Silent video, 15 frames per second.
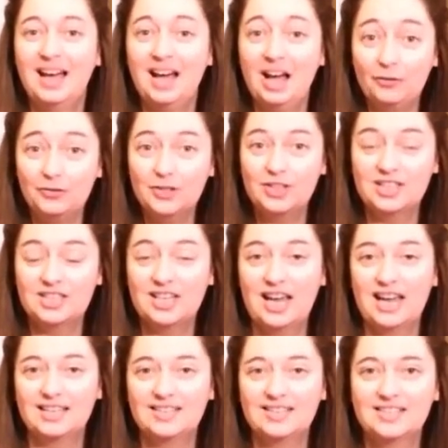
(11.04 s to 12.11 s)
After the
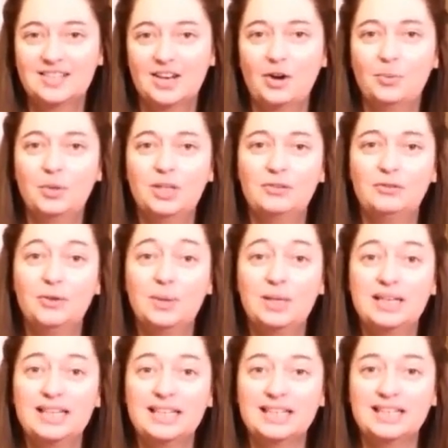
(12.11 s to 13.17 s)
test, I will give you a
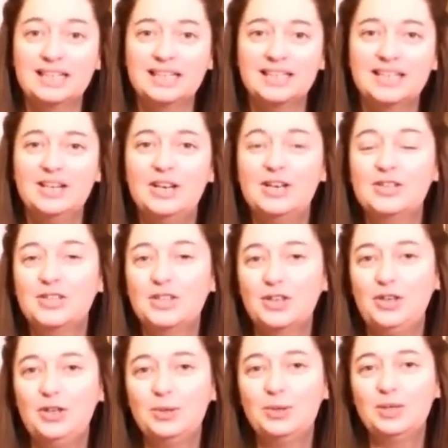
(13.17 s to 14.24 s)
link so
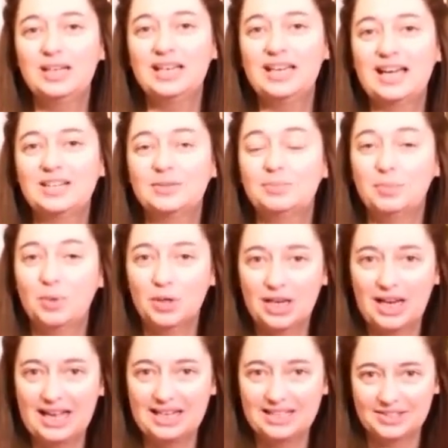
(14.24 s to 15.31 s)
that you can get
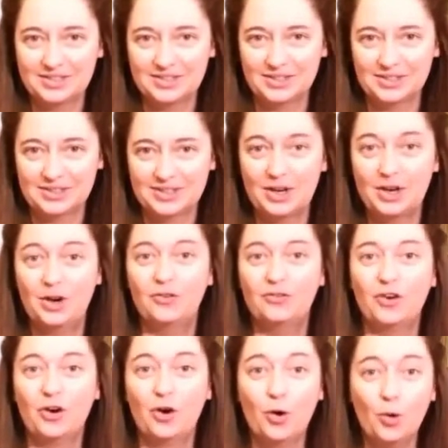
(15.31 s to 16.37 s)
model answers
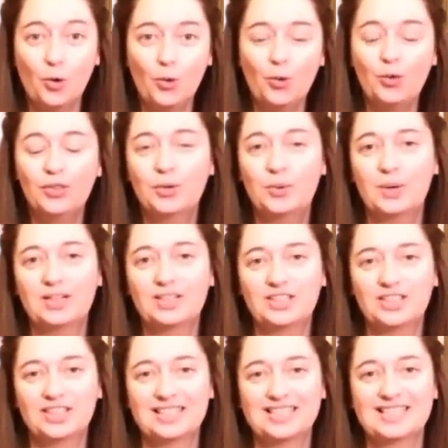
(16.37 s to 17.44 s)
for all the
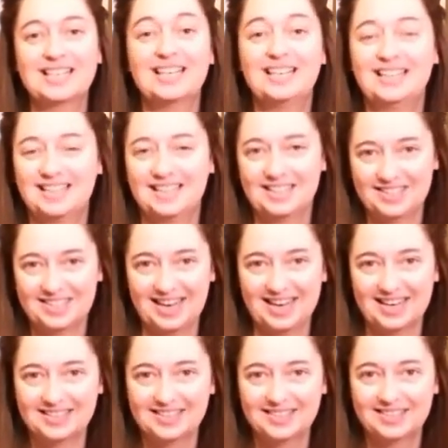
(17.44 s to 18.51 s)
questions in this
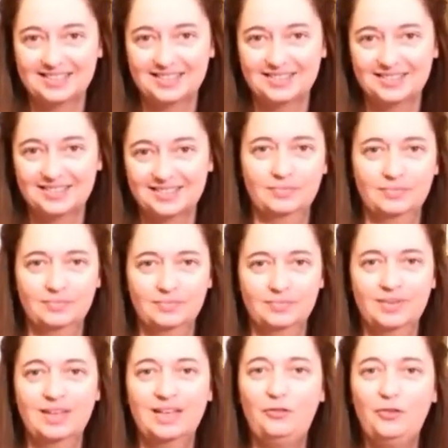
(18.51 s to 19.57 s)
test.
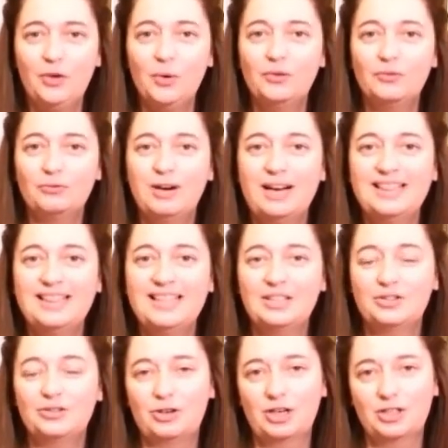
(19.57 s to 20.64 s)
If you have read the
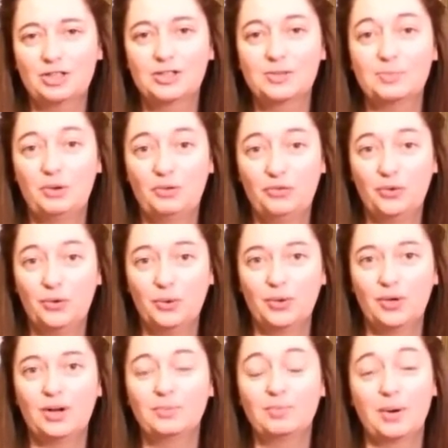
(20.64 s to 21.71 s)
instructions
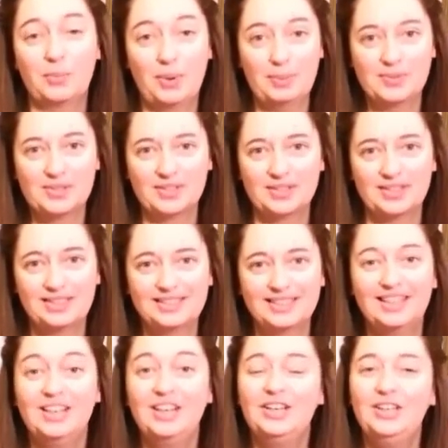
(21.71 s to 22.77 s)
before on my website,
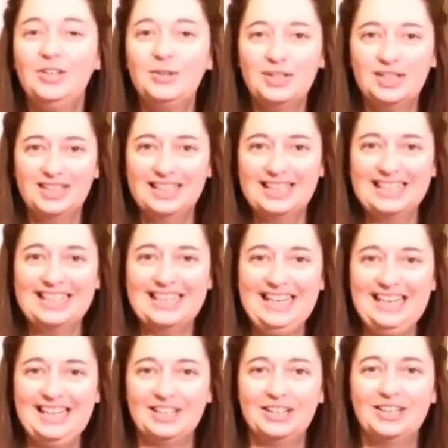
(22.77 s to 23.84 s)
you can click
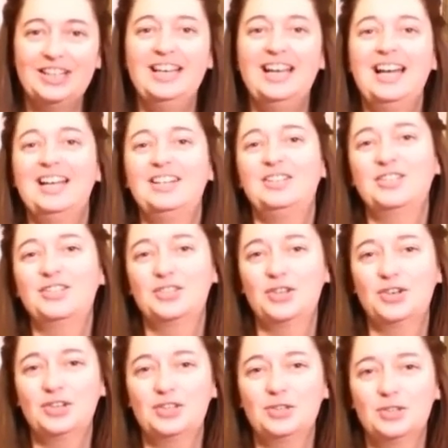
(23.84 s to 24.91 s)
here to
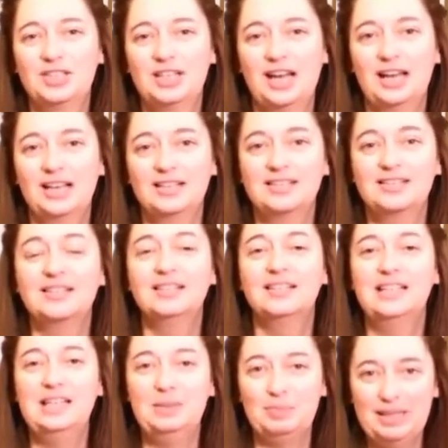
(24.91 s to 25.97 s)
start your test
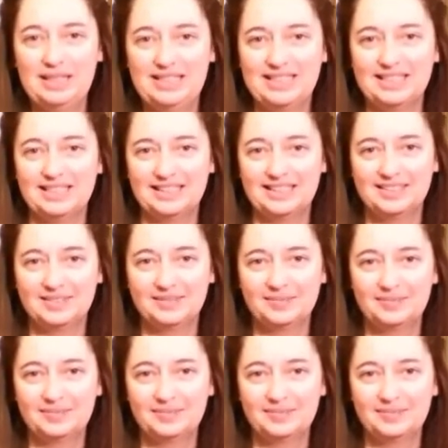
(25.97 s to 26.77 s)
immediately.